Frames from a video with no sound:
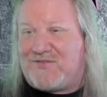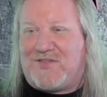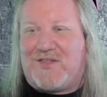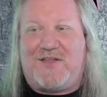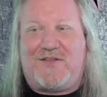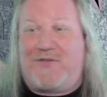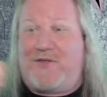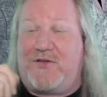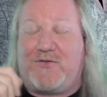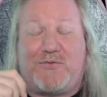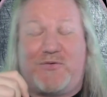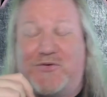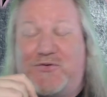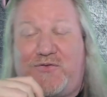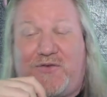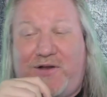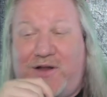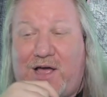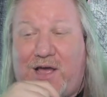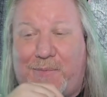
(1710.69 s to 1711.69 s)
This was
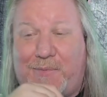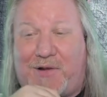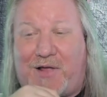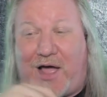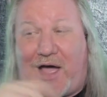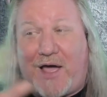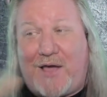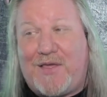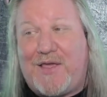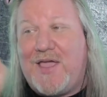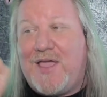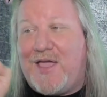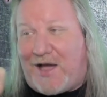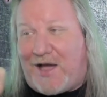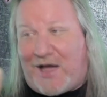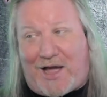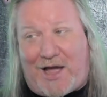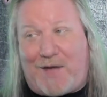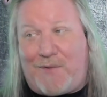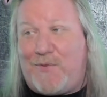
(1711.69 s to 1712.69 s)
phenomenal. I
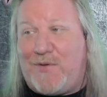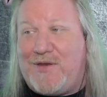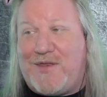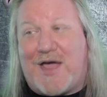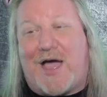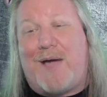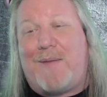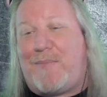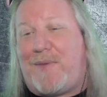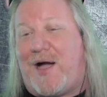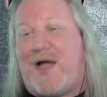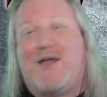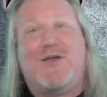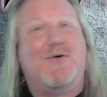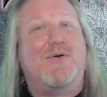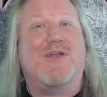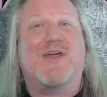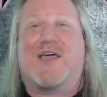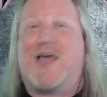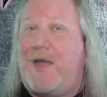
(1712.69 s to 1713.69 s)
would not mind
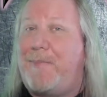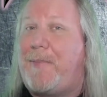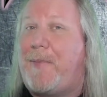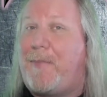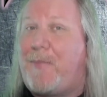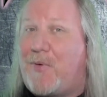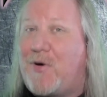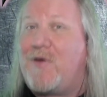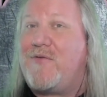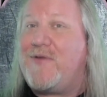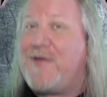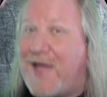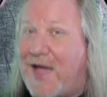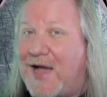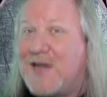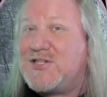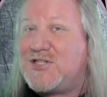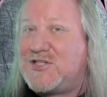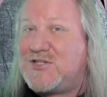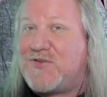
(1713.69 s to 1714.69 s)
doing a couple more
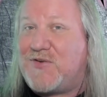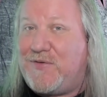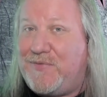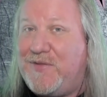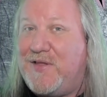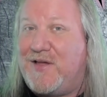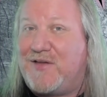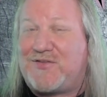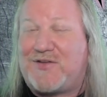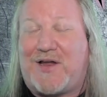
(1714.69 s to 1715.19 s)
reactions from this.